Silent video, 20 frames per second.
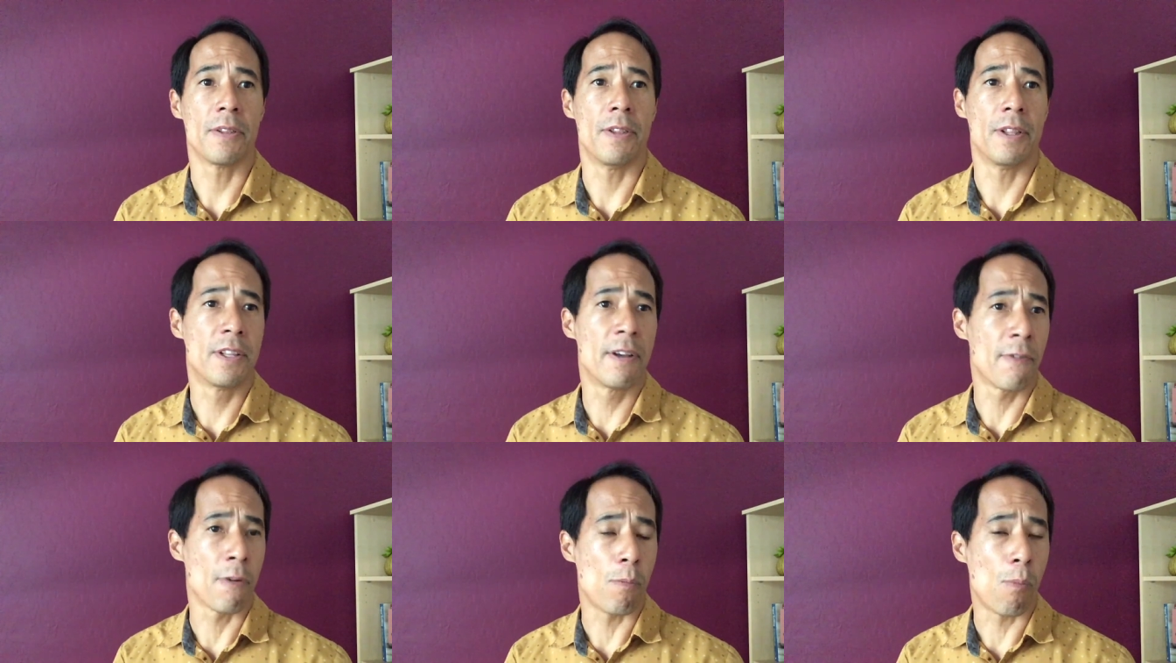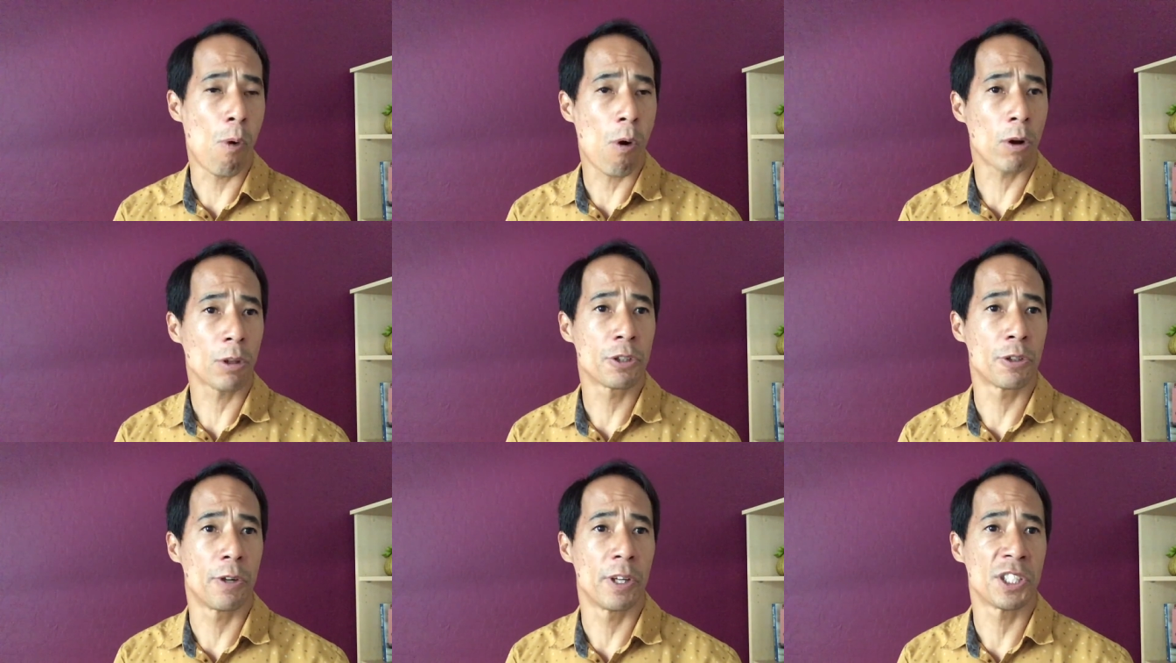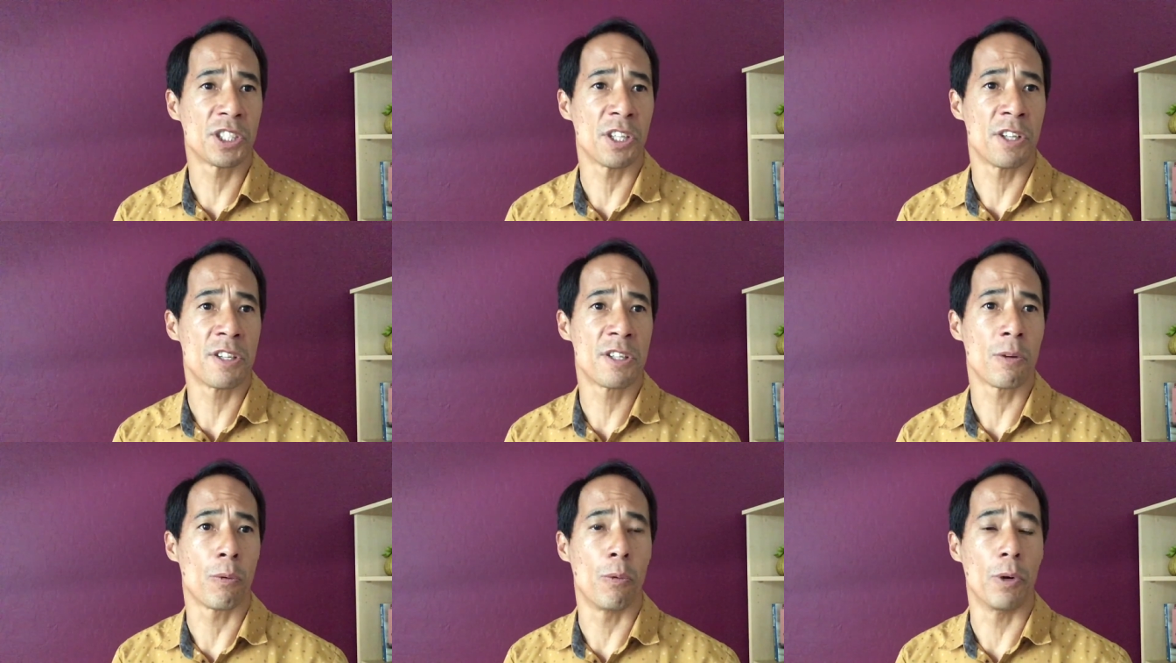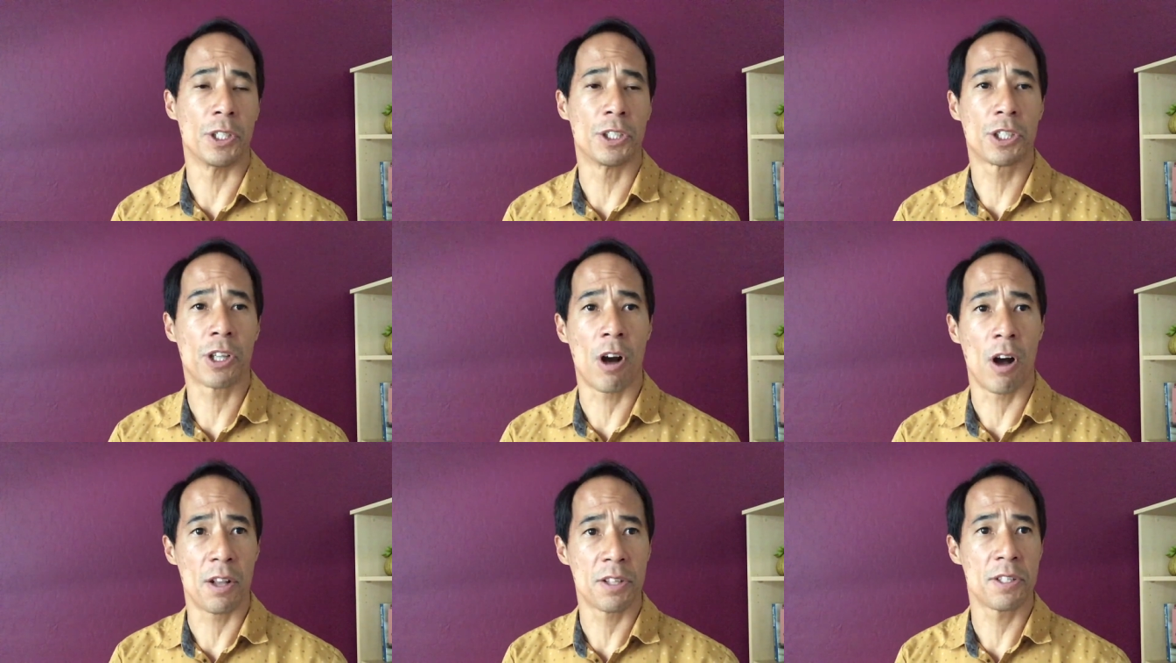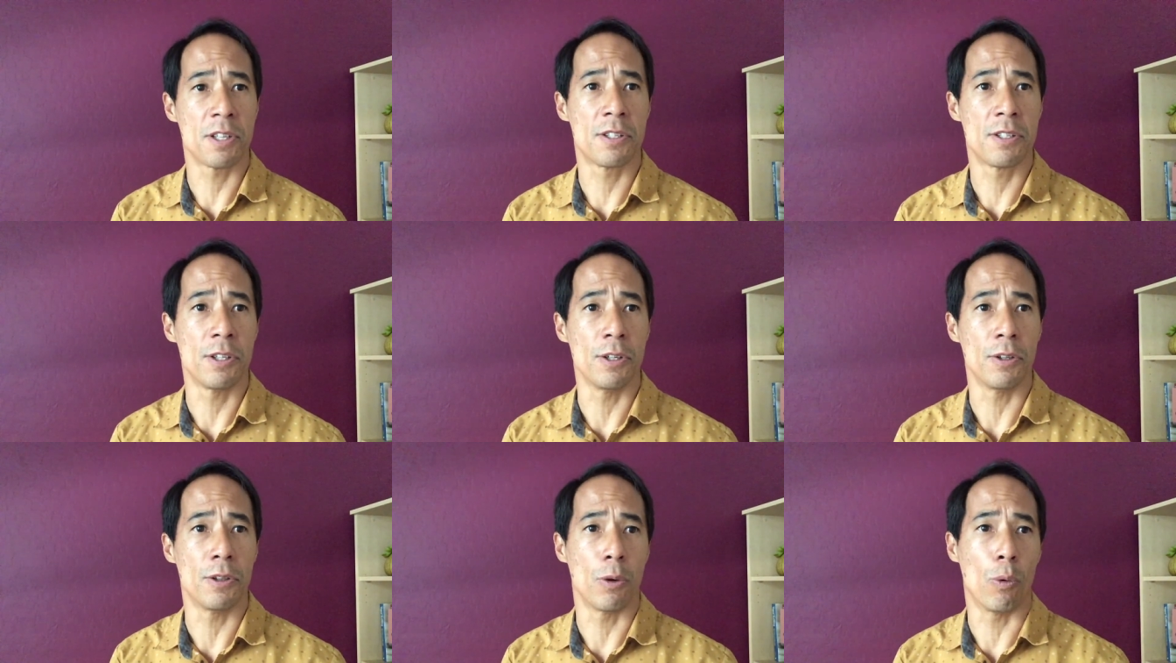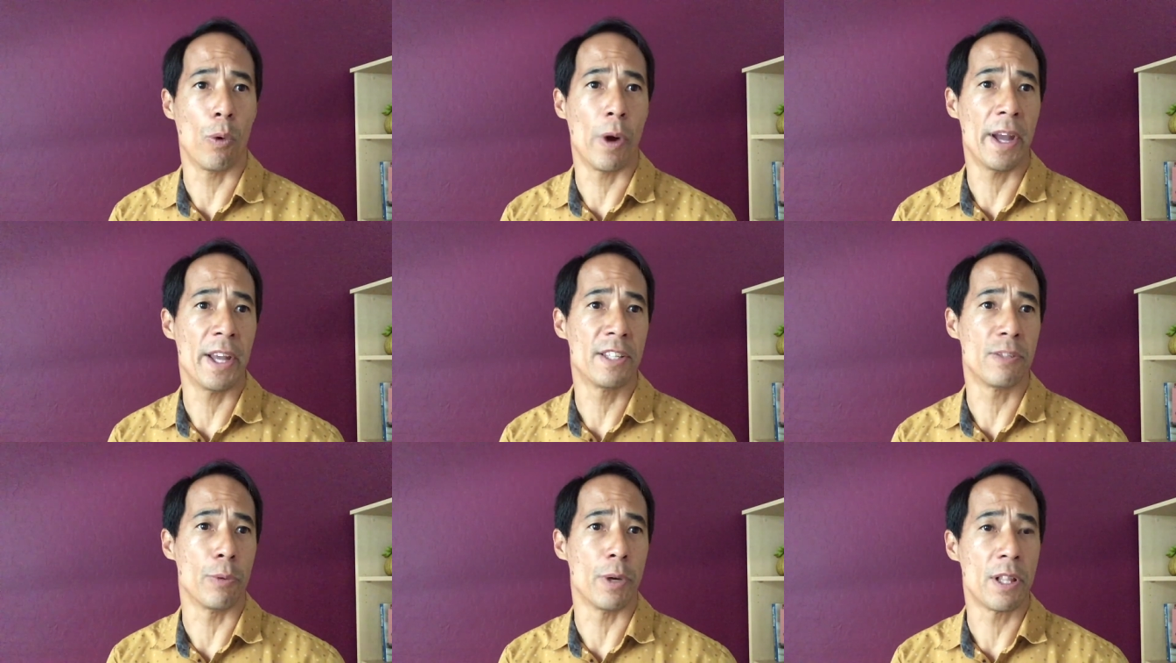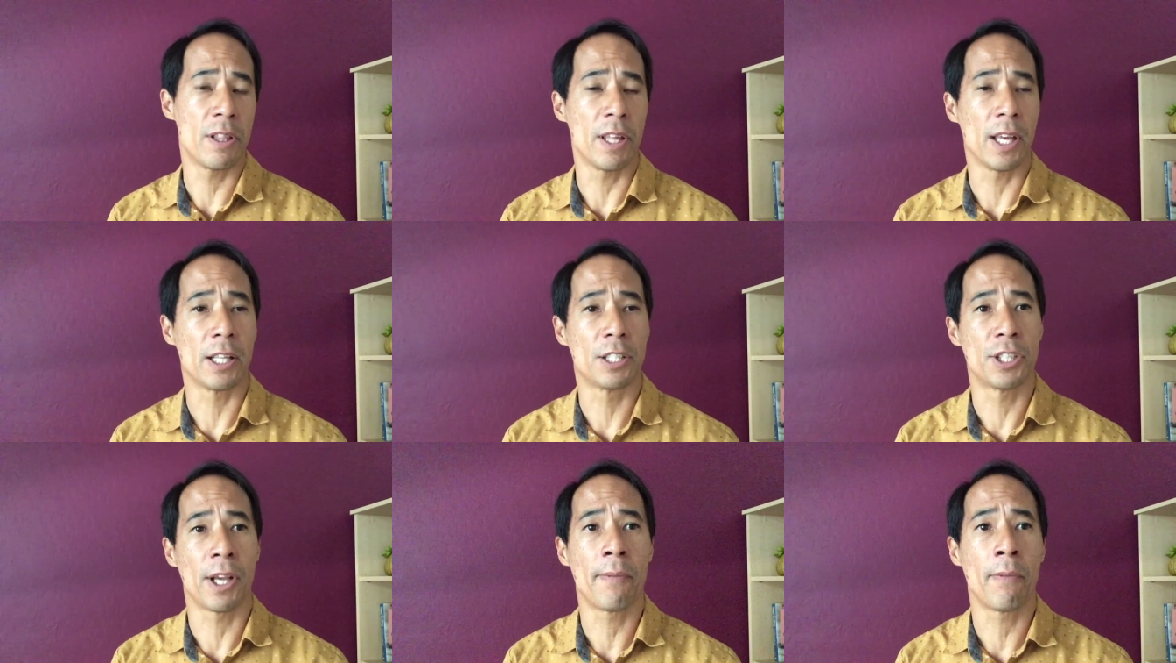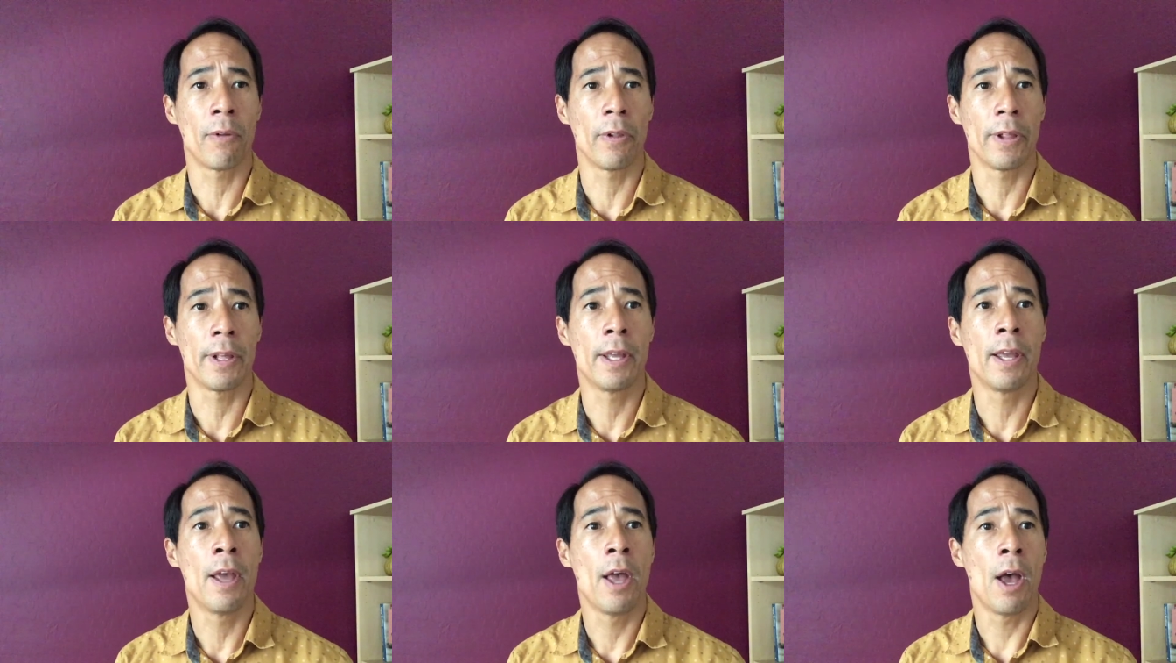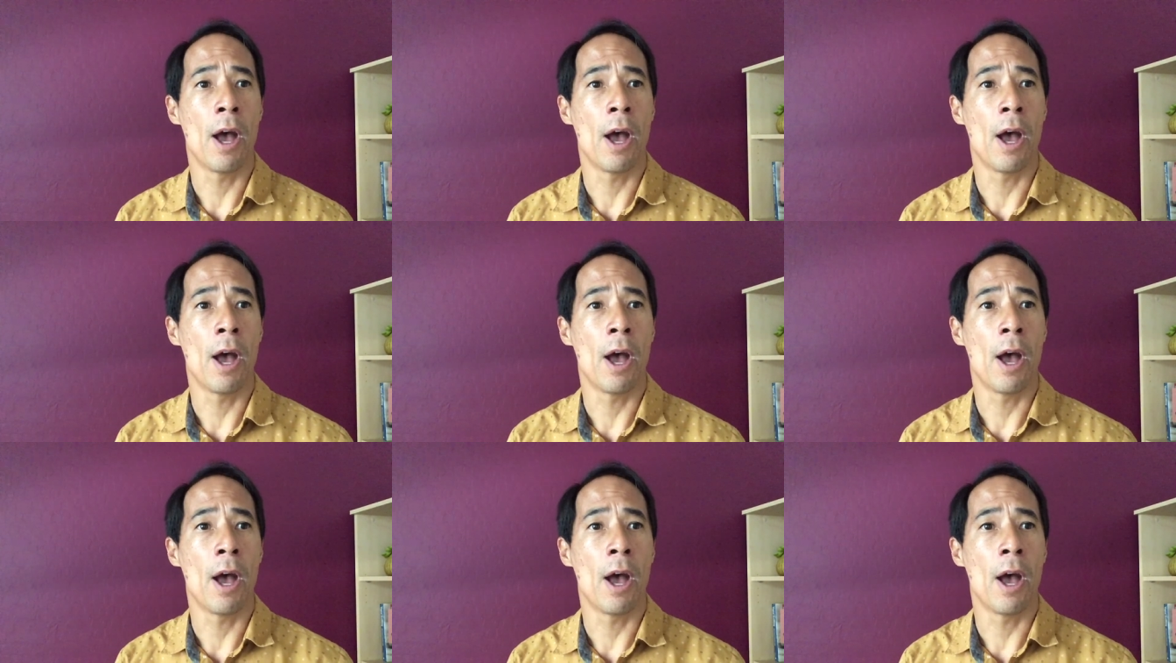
the different moral traditions which constitute the ways we think generally